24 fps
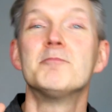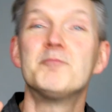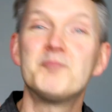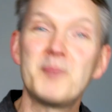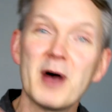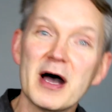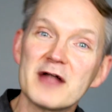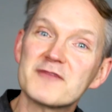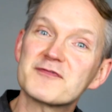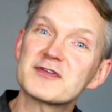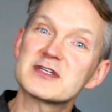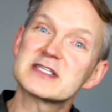
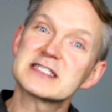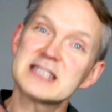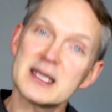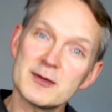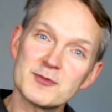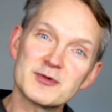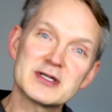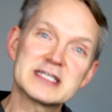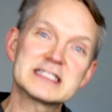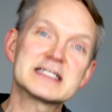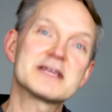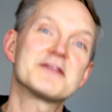But for
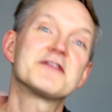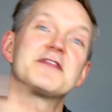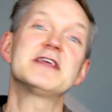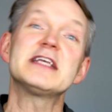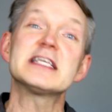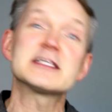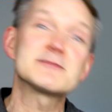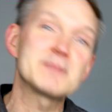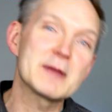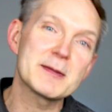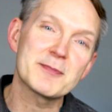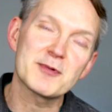some reason,
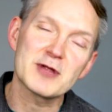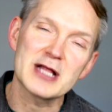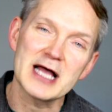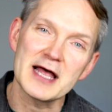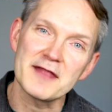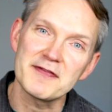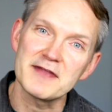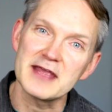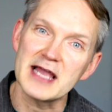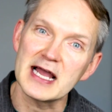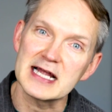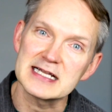these people
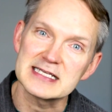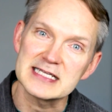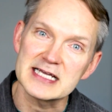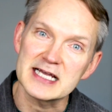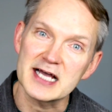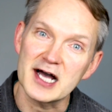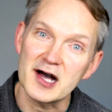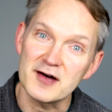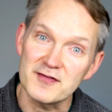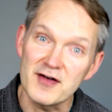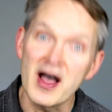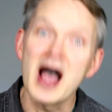had the
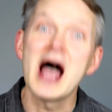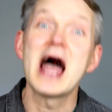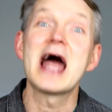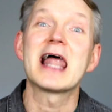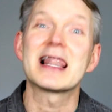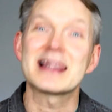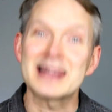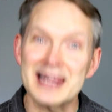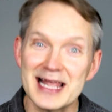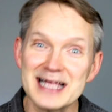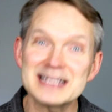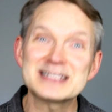idea of,
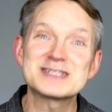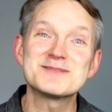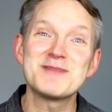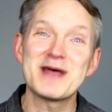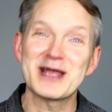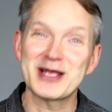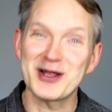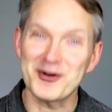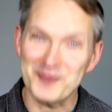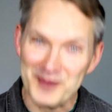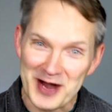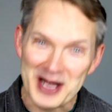let's
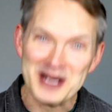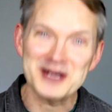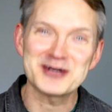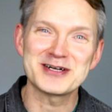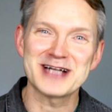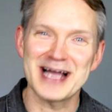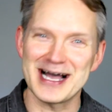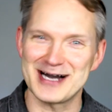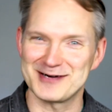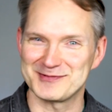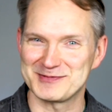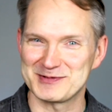make a
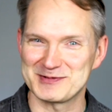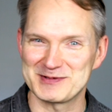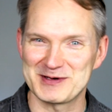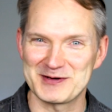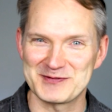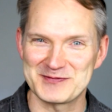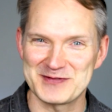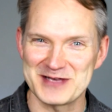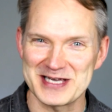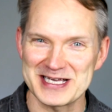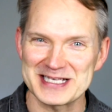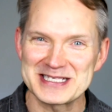record album
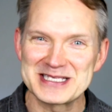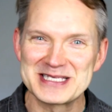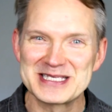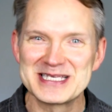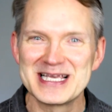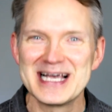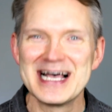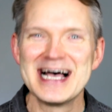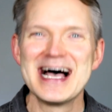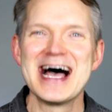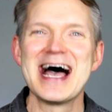of this.